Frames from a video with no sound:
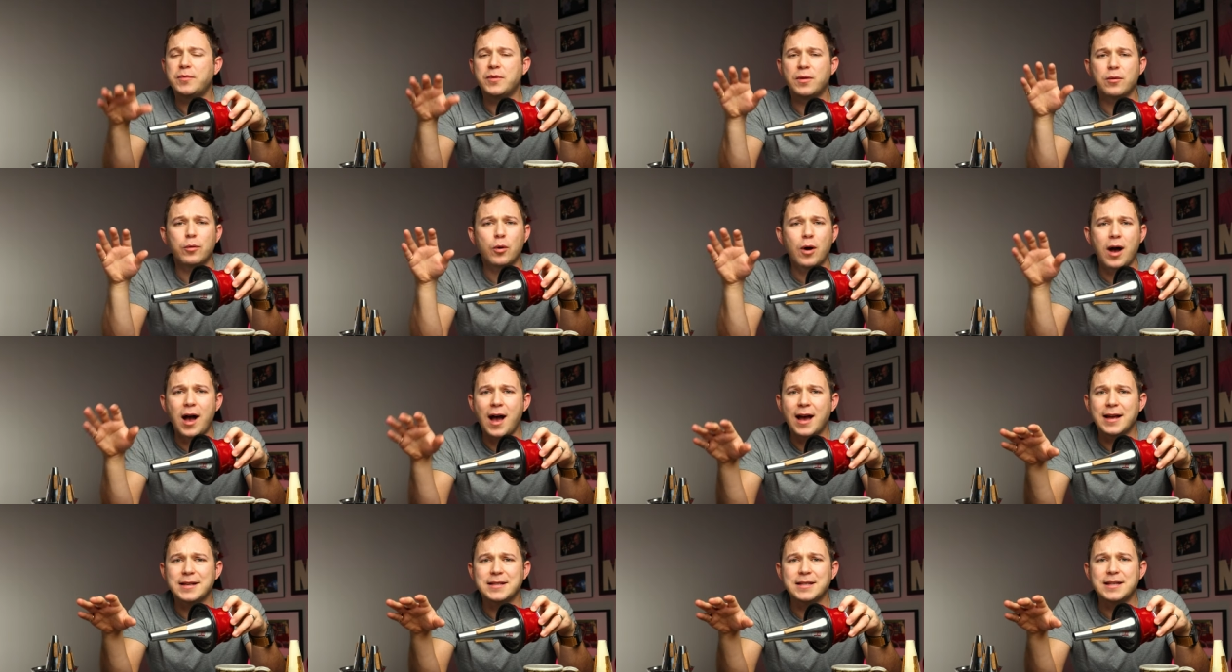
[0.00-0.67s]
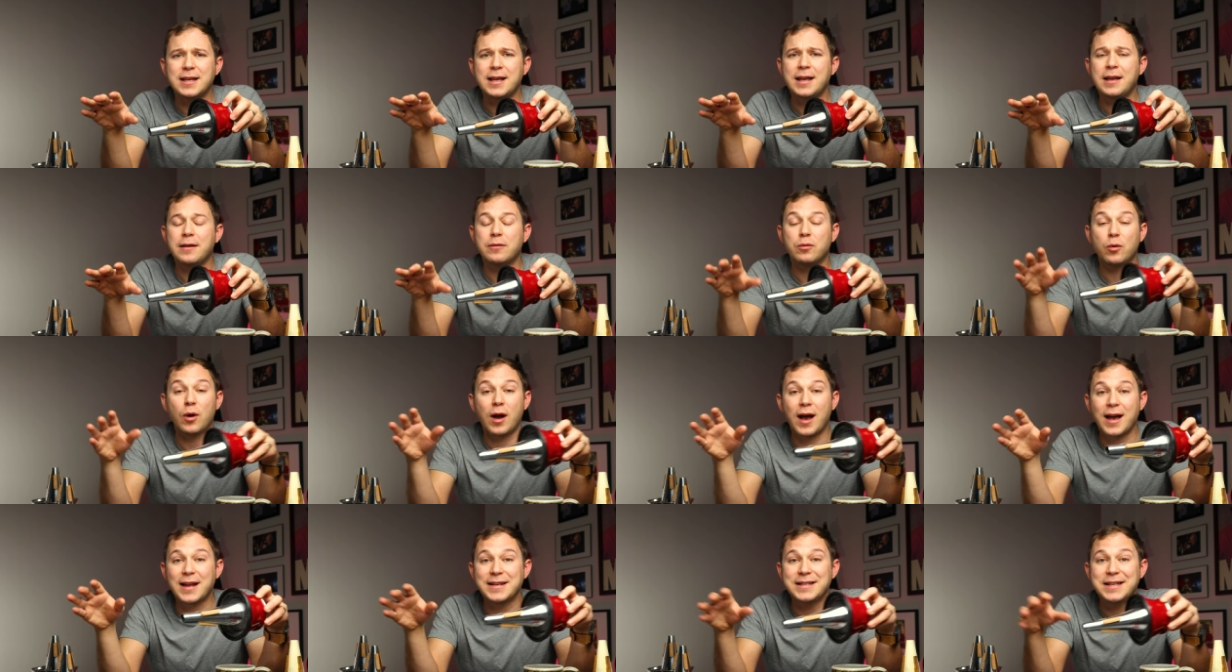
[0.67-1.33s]
up through a high C,
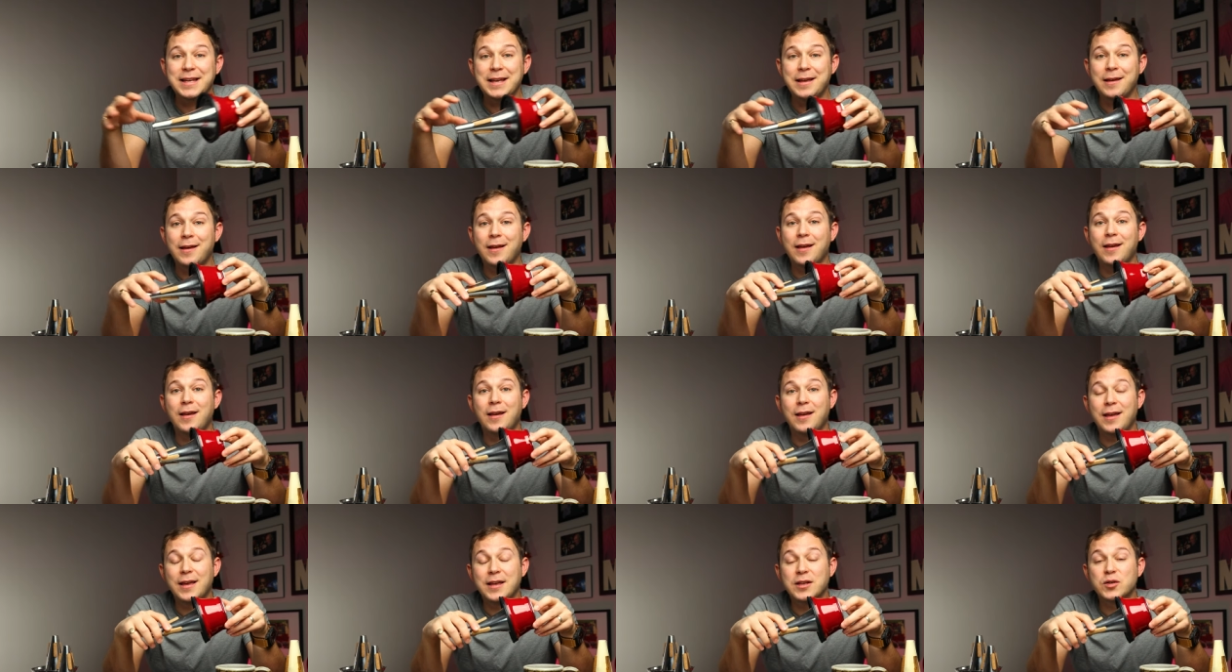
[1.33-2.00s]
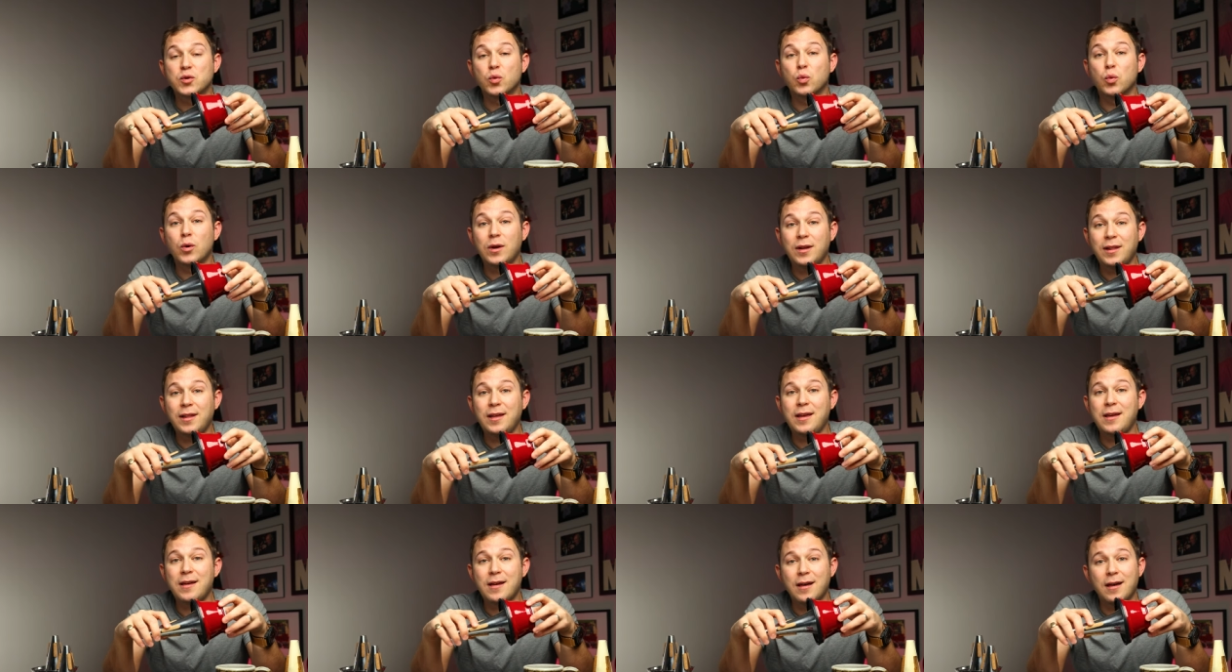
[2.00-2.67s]
through a high D, is
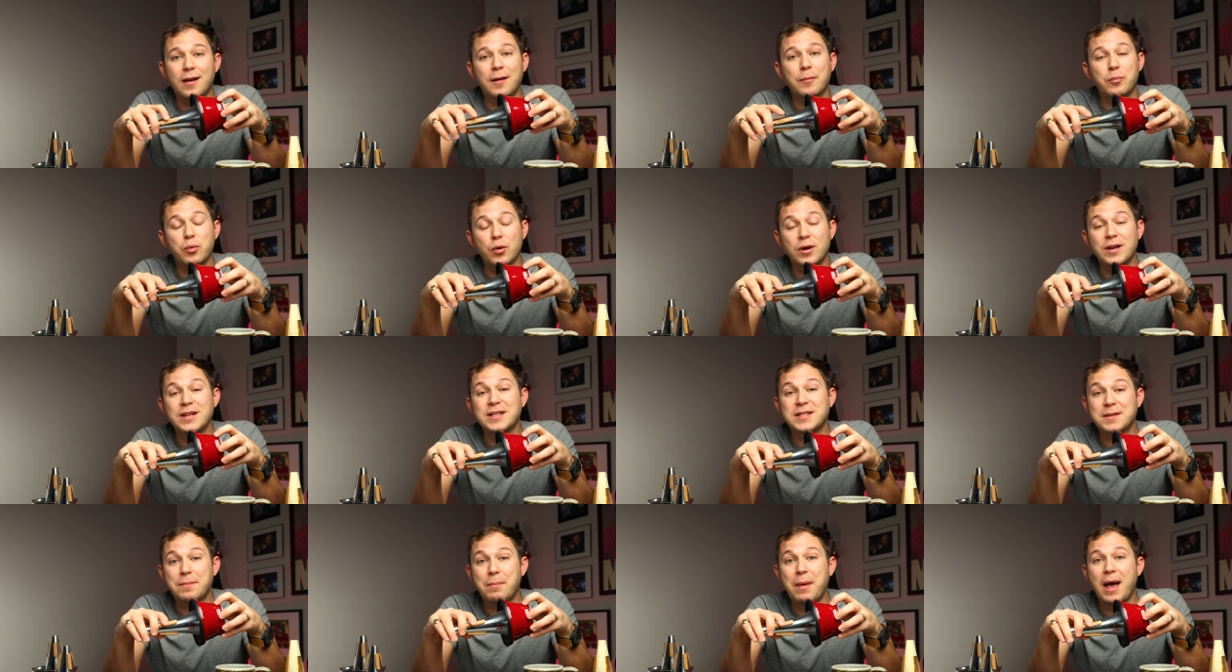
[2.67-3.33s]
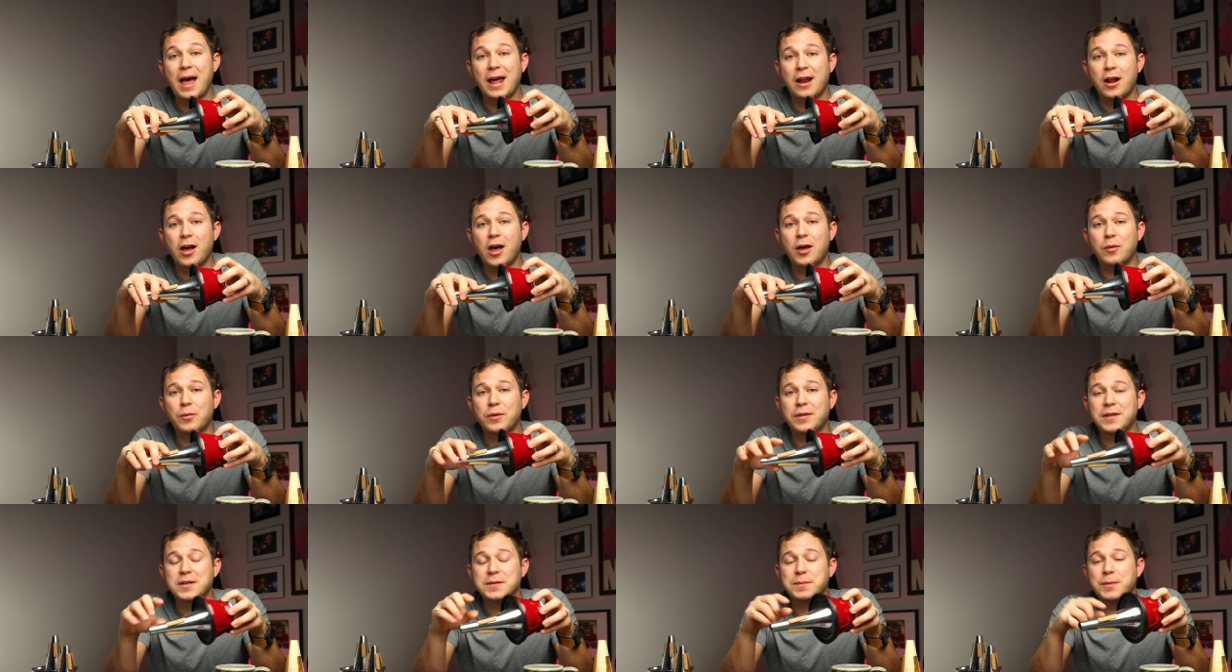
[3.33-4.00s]
really uh, pretty spot
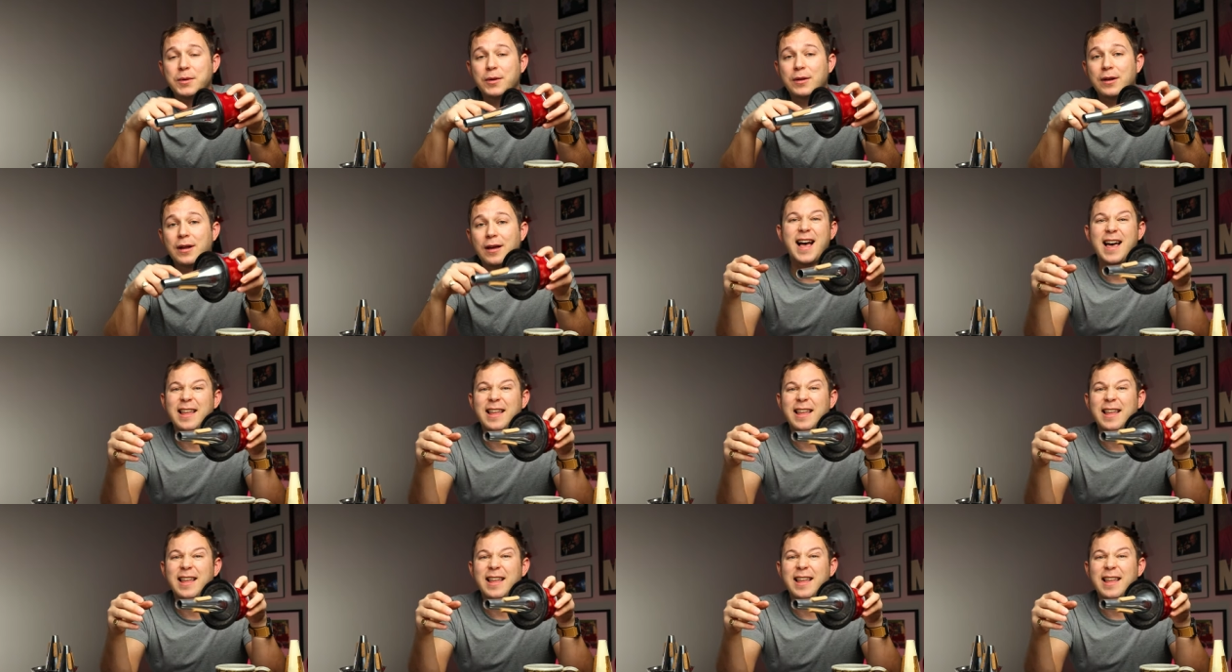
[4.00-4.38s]
on with this mute.